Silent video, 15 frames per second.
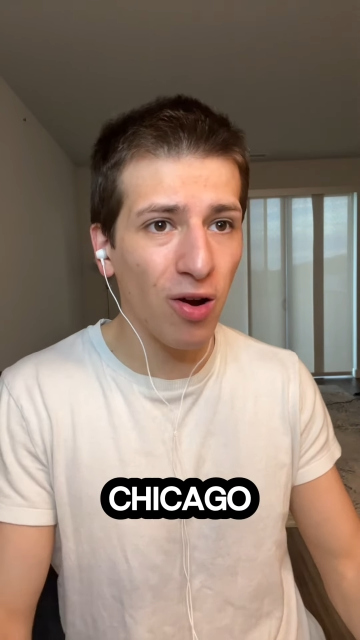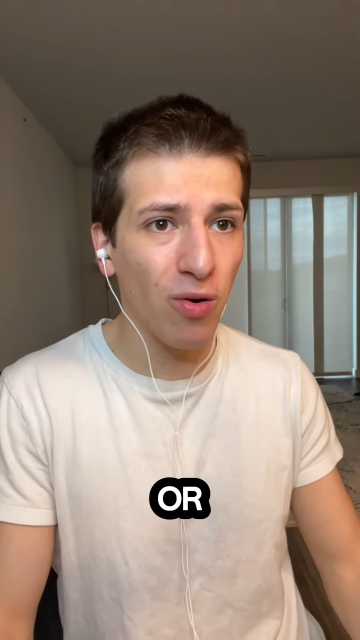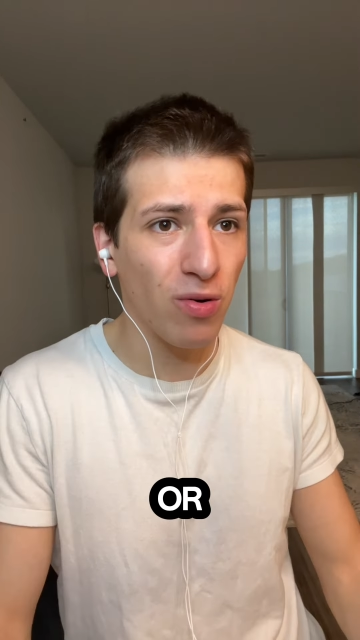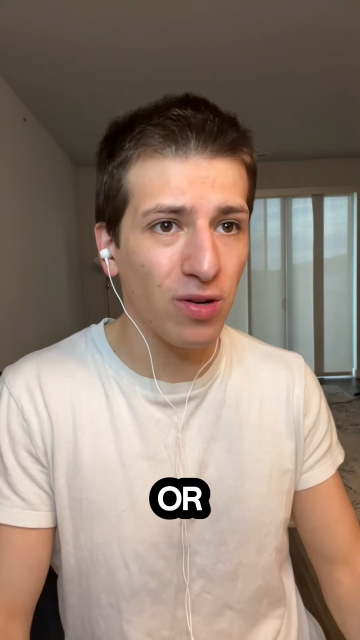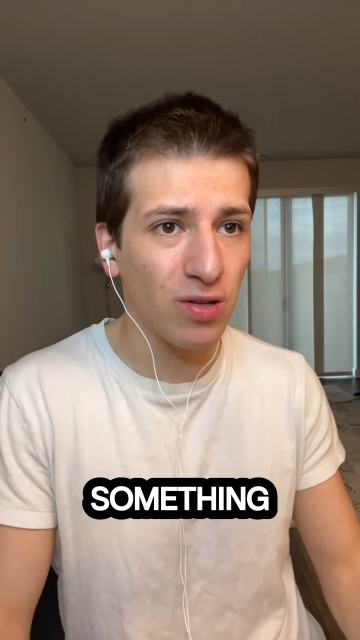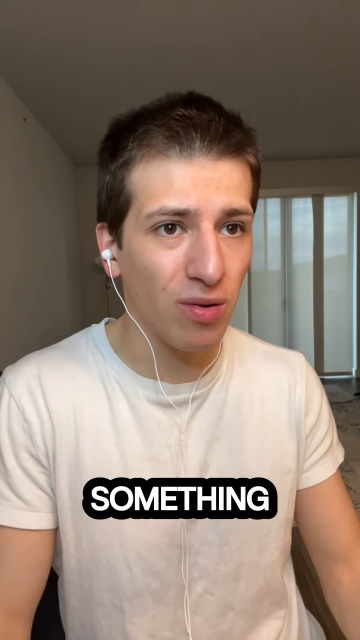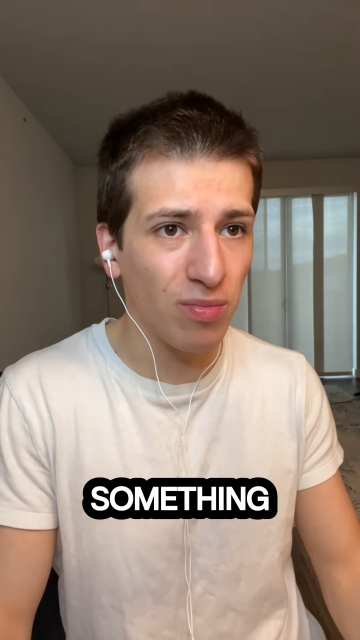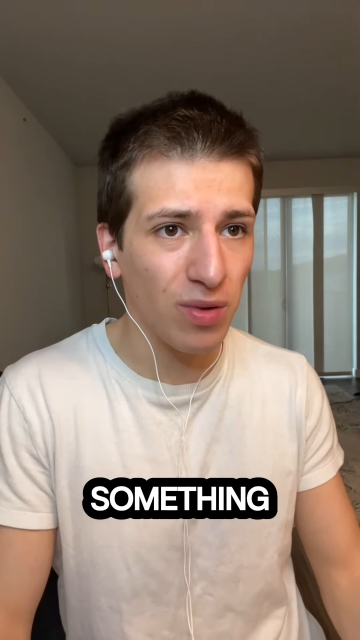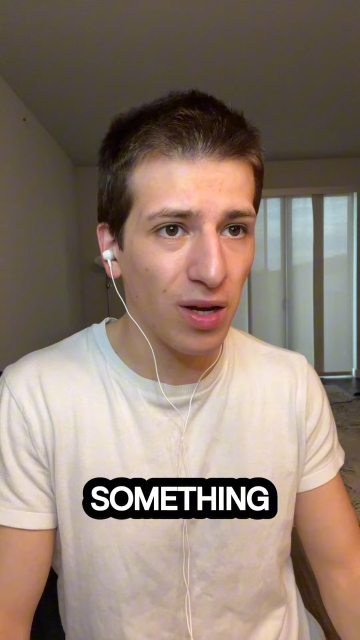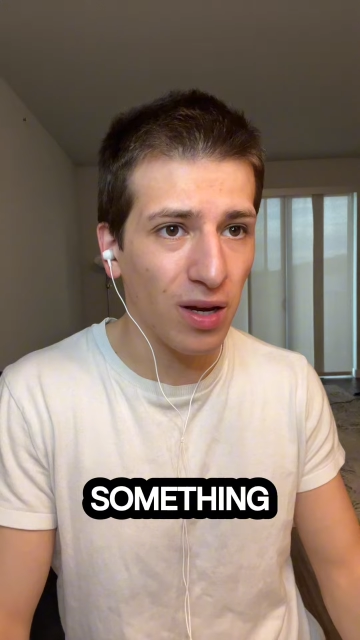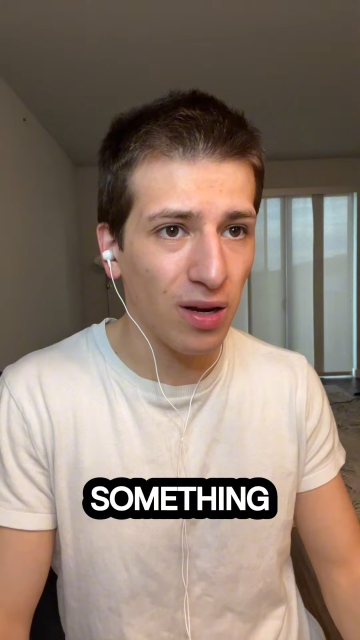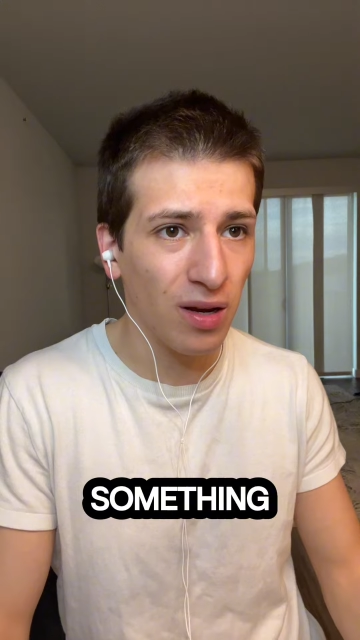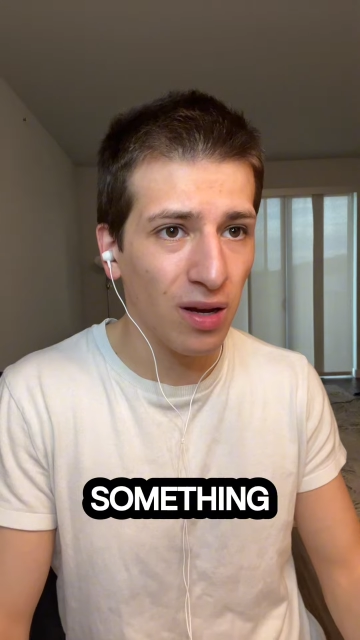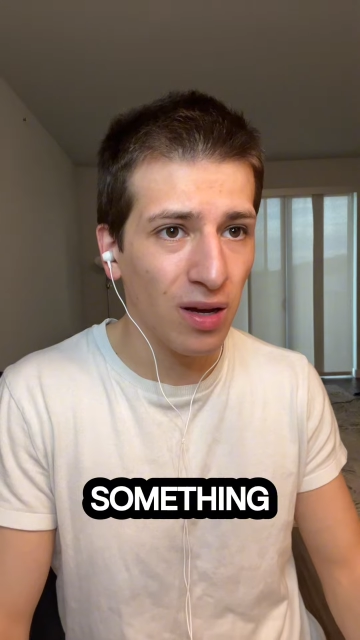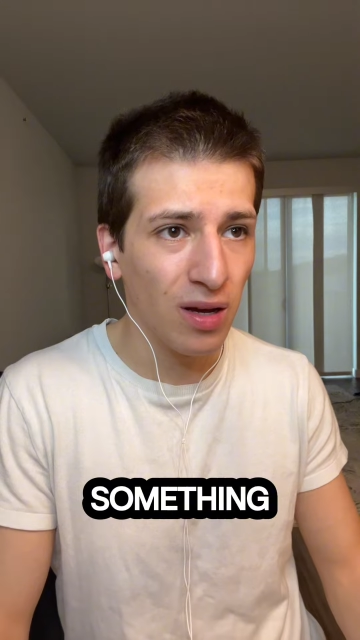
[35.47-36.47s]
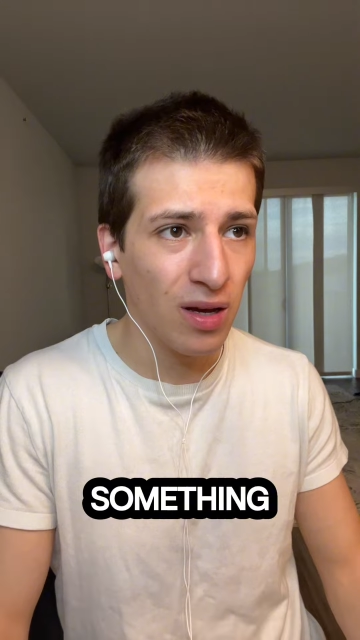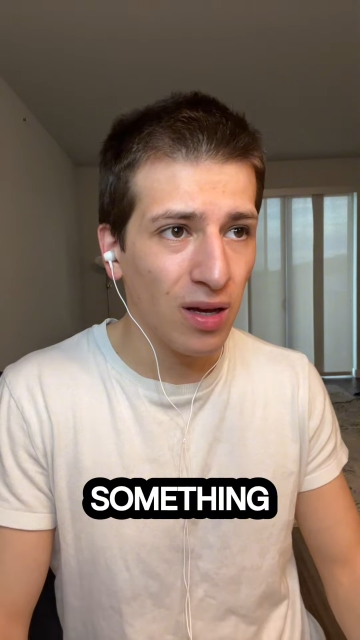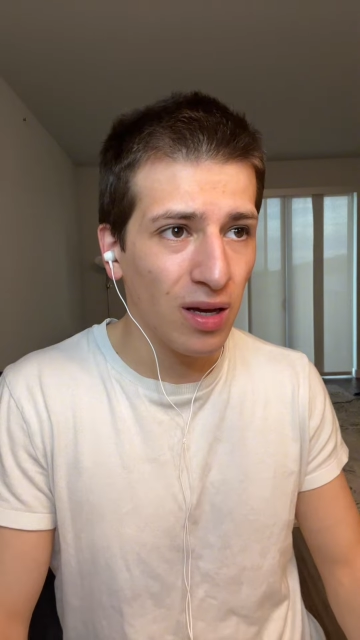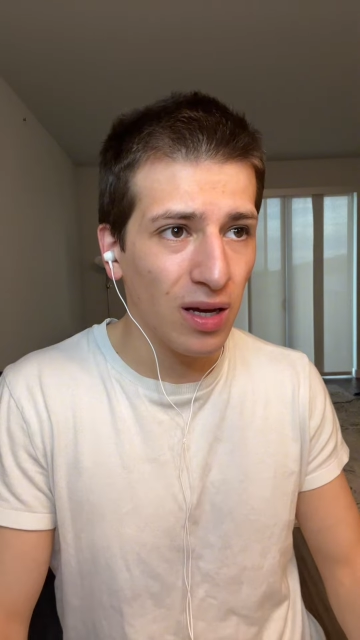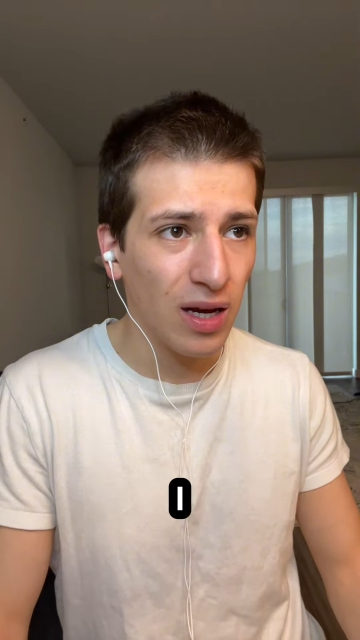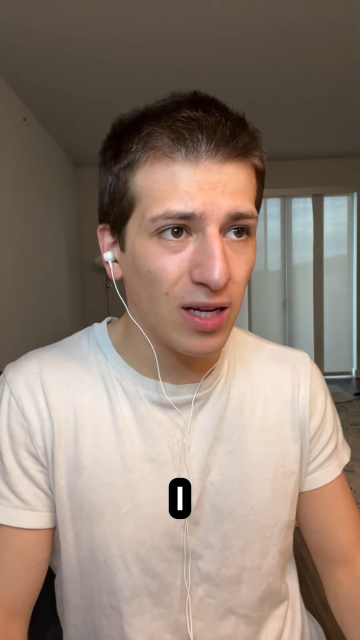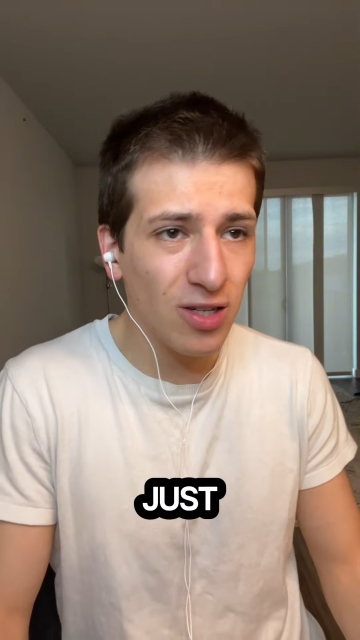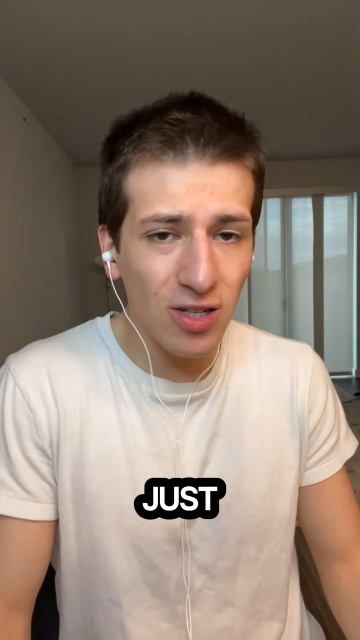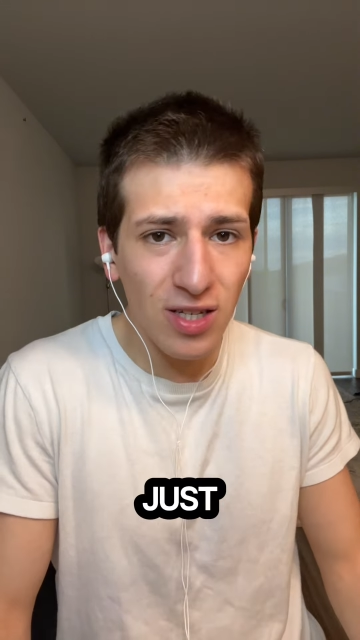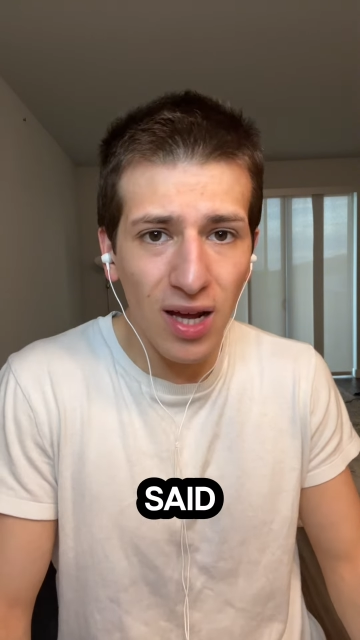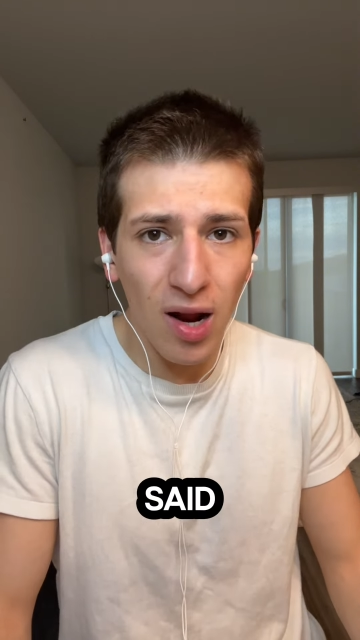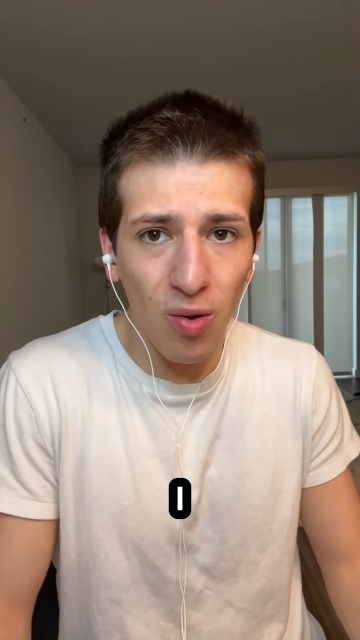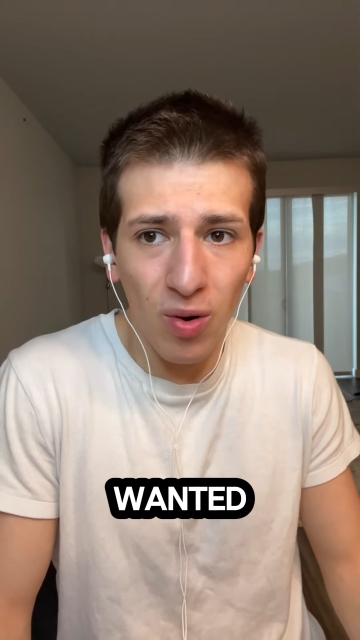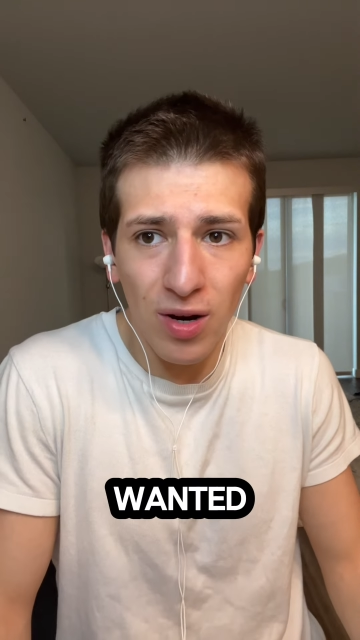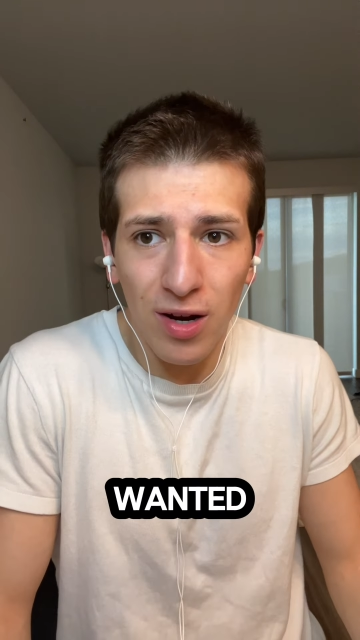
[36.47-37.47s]
or something. I just said
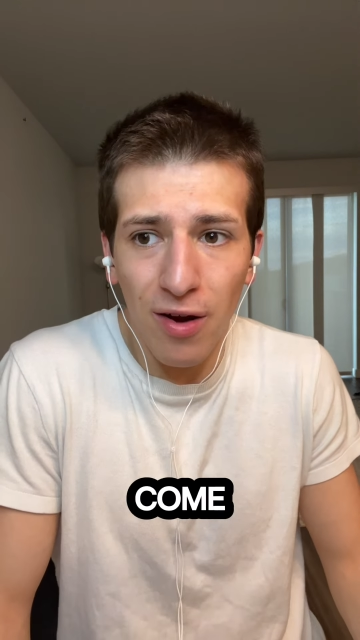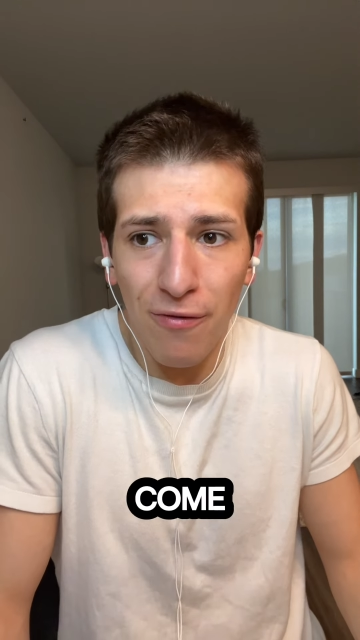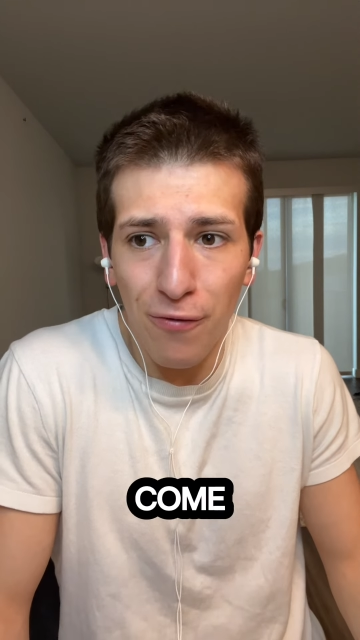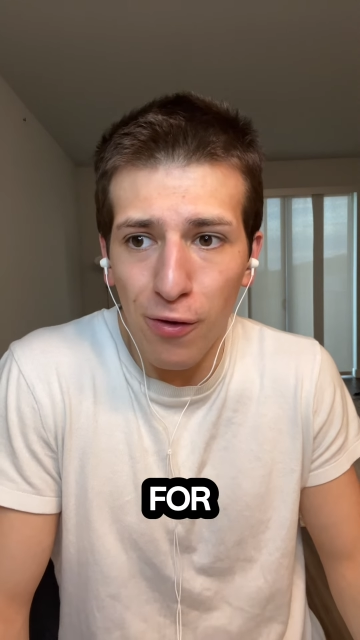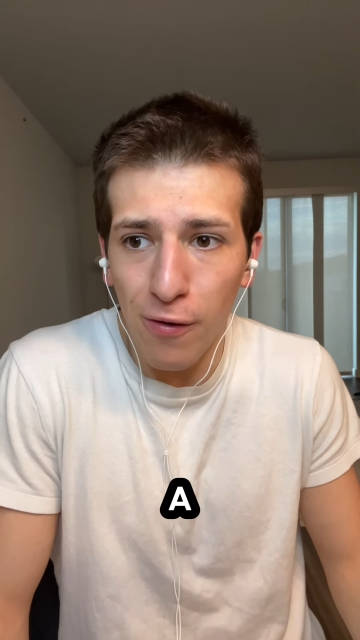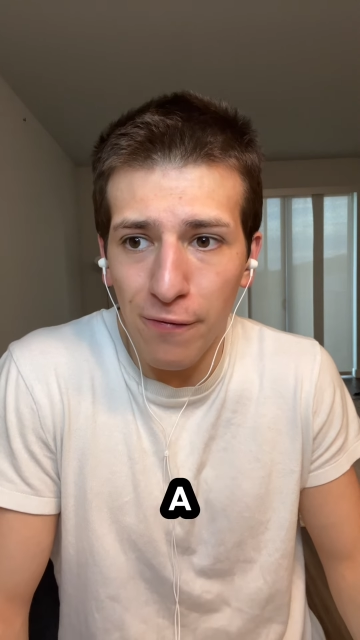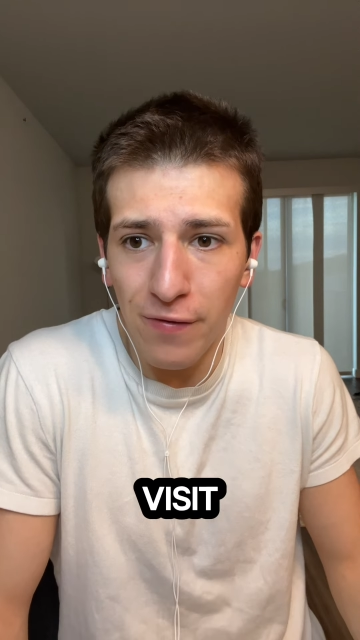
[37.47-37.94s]
I wanted to come for a